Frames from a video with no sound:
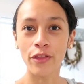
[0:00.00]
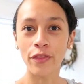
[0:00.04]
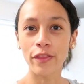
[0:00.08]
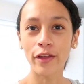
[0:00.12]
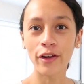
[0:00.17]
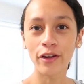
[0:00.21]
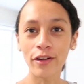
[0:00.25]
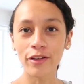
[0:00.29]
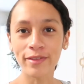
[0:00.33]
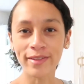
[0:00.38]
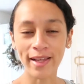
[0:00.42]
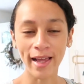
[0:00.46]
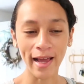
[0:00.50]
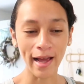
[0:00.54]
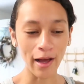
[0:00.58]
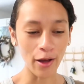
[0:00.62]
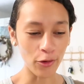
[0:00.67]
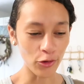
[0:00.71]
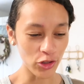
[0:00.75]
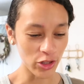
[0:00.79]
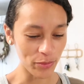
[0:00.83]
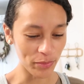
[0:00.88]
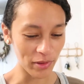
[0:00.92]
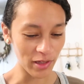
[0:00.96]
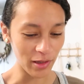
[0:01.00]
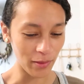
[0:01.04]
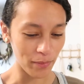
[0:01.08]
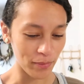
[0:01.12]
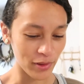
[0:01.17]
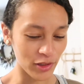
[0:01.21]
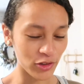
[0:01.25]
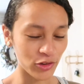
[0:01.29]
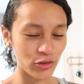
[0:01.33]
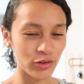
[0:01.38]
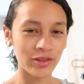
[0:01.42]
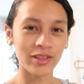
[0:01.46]
There's a house being
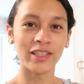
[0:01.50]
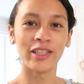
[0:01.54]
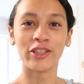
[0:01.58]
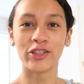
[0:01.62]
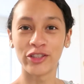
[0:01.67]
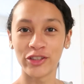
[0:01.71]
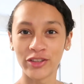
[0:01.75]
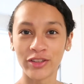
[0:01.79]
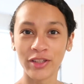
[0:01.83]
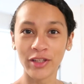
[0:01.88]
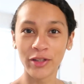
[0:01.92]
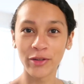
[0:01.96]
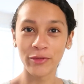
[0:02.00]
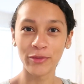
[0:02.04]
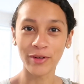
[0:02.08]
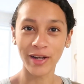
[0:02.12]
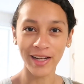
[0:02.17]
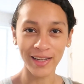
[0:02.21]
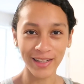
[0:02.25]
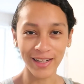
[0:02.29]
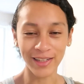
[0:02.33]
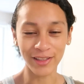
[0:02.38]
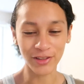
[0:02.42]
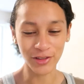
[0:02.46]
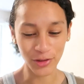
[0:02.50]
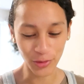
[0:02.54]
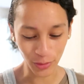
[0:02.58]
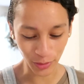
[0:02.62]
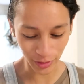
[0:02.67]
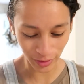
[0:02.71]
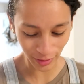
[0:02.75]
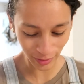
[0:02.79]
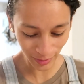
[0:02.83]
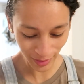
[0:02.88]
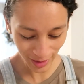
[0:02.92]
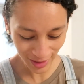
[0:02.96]
built literally right next
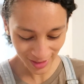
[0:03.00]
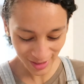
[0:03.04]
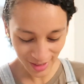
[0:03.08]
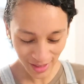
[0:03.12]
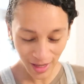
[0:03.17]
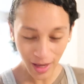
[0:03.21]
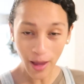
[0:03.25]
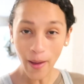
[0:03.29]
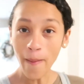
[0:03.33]
door to us,